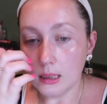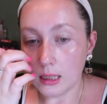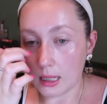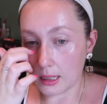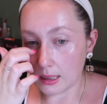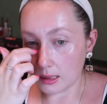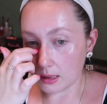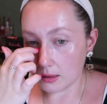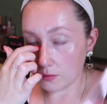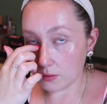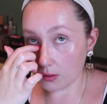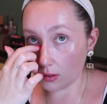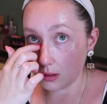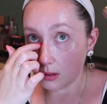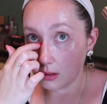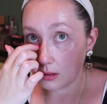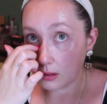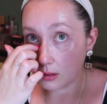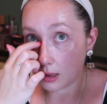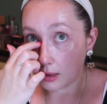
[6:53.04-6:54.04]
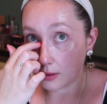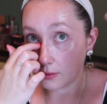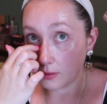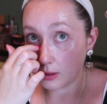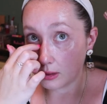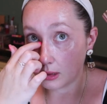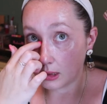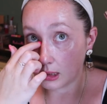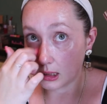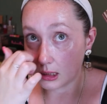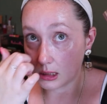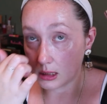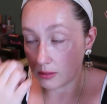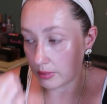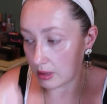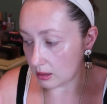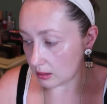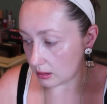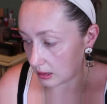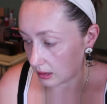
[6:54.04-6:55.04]
I have heard a lot of good things
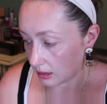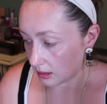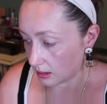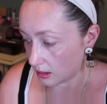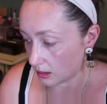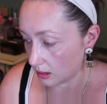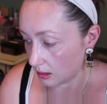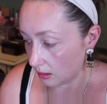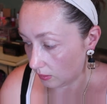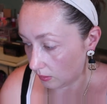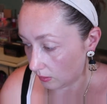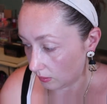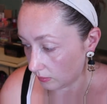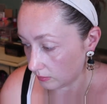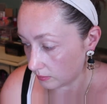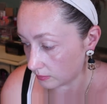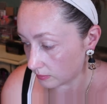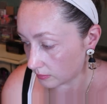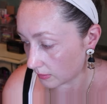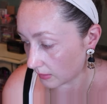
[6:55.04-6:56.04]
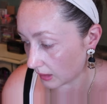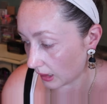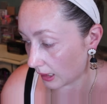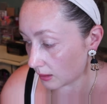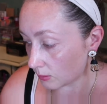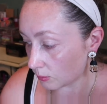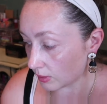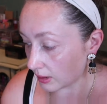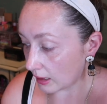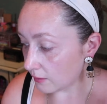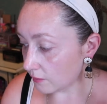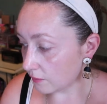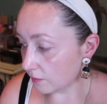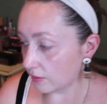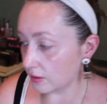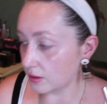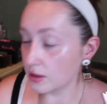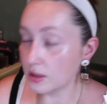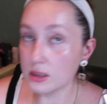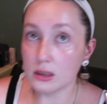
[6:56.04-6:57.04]
about this too. And when I
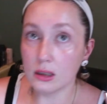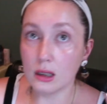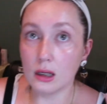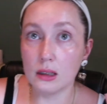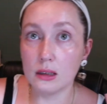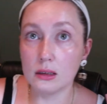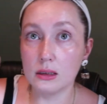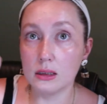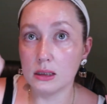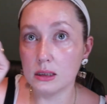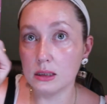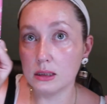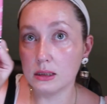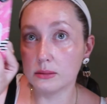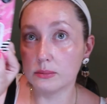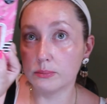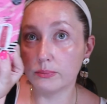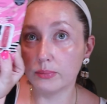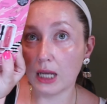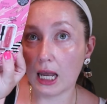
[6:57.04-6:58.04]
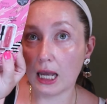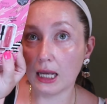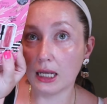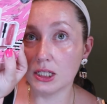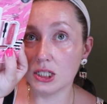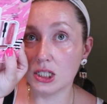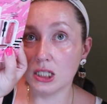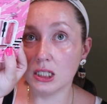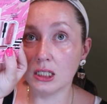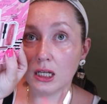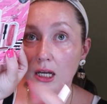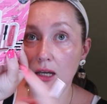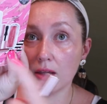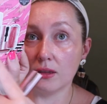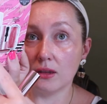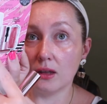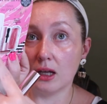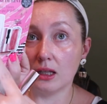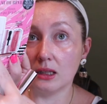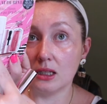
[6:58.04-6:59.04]
first saw this packaging, I
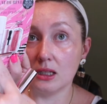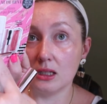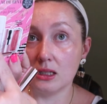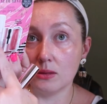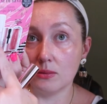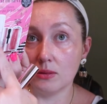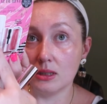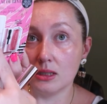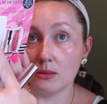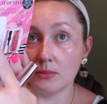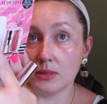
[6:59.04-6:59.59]
thought this was a